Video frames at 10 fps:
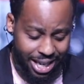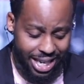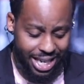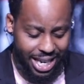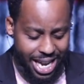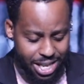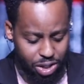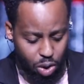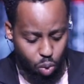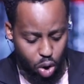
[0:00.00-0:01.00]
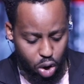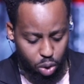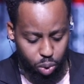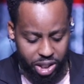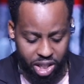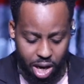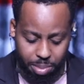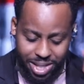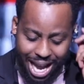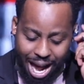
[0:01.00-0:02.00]
He is the word which
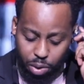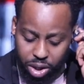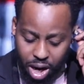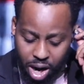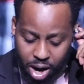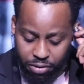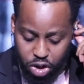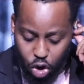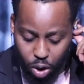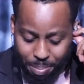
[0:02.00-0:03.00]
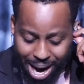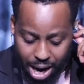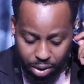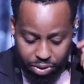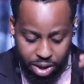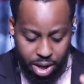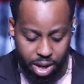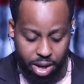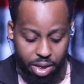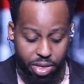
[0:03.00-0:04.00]
comes out of your mouth.
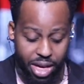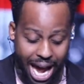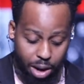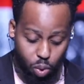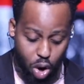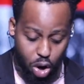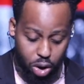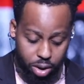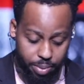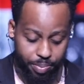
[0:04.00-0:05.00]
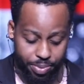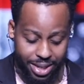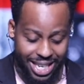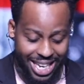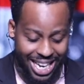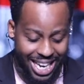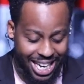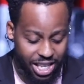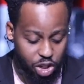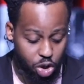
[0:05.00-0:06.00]
That word, it
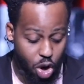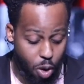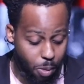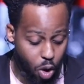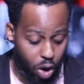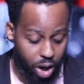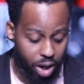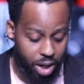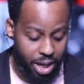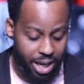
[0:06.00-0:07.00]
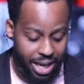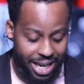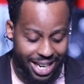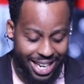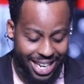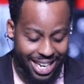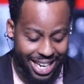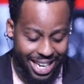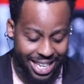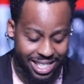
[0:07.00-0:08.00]
is no more.
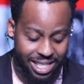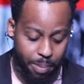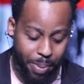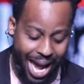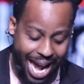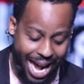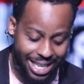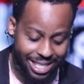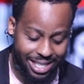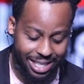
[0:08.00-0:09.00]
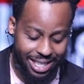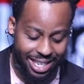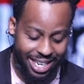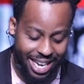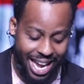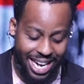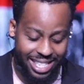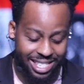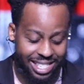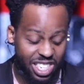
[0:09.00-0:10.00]
It's the past, and
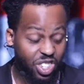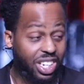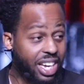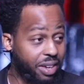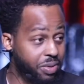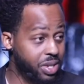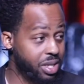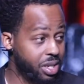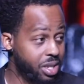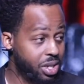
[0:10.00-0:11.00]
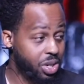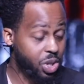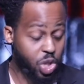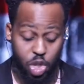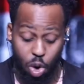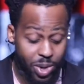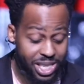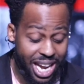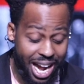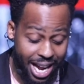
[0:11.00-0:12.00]
it still lives. So
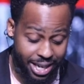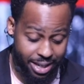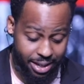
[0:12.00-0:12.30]
is God.